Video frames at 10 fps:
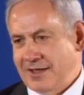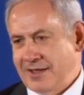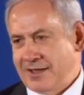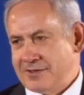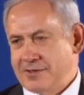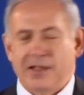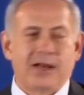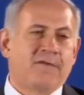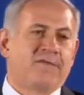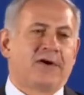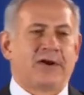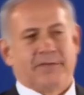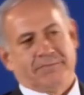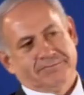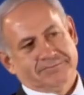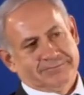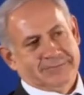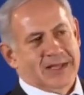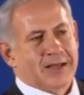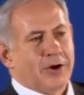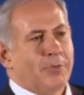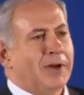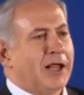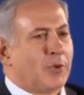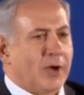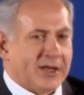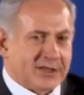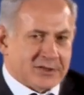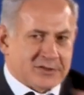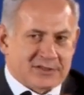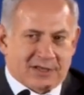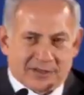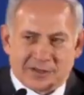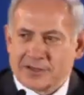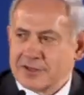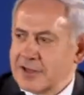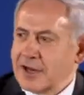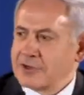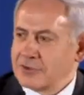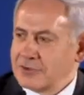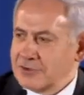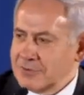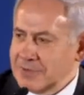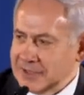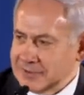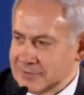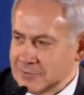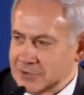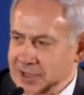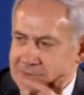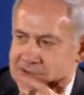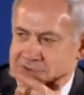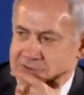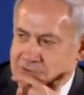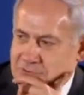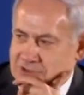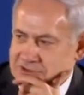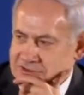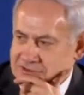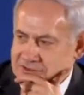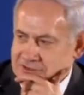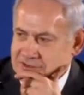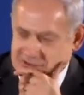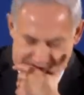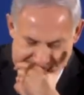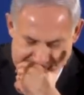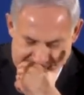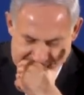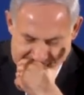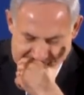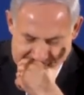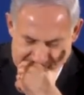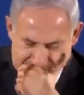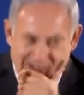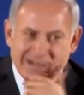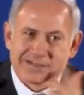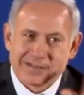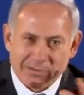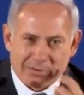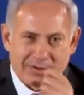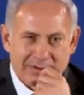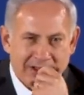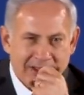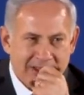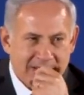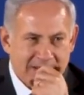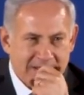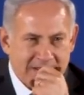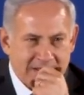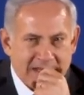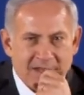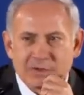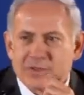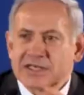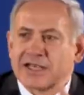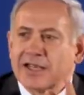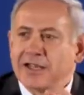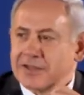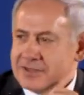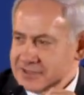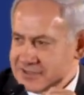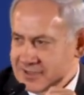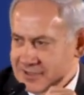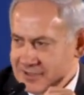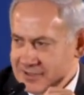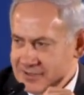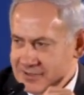It, in a very oblique way, it touches on the thing that I told you about, the prime minister's question. But it's deeper. Now, there was a king in this city.